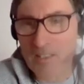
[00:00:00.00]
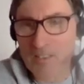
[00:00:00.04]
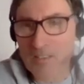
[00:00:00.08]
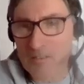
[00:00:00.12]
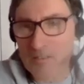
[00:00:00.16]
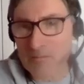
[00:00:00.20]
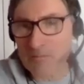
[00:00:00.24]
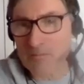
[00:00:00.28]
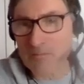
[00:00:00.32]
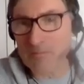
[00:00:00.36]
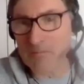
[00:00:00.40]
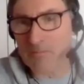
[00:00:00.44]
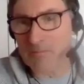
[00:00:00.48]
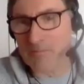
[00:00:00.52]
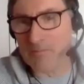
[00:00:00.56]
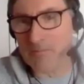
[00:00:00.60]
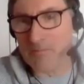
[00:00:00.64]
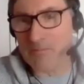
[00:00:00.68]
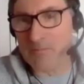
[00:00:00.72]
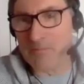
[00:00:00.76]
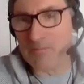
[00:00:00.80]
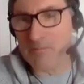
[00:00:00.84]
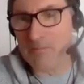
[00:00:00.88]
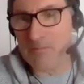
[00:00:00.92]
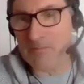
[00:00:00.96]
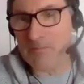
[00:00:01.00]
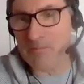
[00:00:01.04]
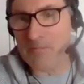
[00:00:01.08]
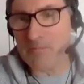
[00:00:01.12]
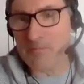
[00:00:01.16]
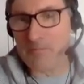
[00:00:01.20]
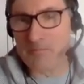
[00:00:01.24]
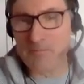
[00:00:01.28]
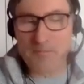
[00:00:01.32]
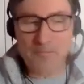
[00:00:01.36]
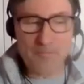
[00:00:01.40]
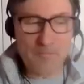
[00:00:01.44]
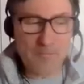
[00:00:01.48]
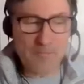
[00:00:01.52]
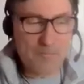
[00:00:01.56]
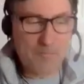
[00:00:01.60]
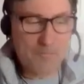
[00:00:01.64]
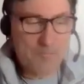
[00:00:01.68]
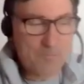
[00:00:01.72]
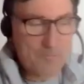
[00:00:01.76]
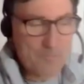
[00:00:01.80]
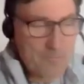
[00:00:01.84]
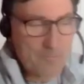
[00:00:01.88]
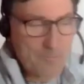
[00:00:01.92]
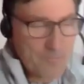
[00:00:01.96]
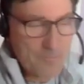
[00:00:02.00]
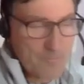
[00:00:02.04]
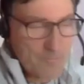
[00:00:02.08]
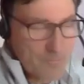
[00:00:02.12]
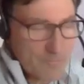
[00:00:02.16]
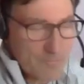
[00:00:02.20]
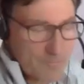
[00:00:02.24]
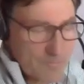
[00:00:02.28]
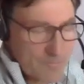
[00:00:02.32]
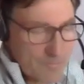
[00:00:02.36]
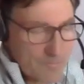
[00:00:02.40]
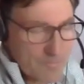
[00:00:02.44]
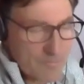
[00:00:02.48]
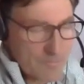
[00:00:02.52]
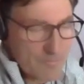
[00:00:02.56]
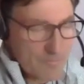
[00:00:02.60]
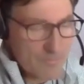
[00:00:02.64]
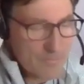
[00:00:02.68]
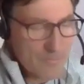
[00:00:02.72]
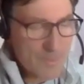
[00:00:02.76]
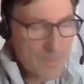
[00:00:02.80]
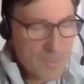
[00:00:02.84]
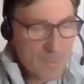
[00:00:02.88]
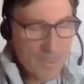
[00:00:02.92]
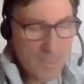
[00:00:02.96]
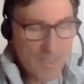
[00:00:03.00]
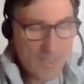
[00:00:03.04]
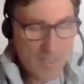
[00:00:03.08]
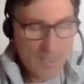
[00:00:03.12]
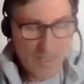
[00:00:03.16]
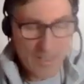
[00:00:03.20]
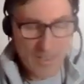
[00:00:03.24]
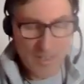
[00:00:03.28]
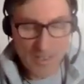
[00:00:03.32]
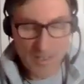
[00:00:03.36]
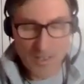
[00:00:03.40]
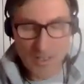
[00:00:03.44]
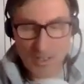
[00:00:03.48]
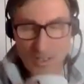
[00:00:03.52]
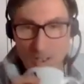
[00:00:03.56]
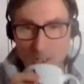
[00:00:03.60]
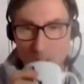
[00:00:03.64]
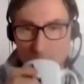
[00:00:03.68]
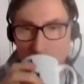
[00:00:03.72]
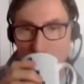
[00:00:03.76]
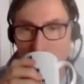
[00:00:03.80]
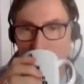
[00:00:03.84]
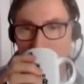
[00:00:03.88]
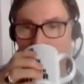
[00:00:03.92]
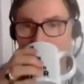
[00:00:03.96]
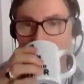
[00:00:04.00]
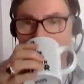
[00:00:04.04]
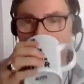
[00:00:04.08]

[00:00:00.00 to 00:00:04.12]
(silent)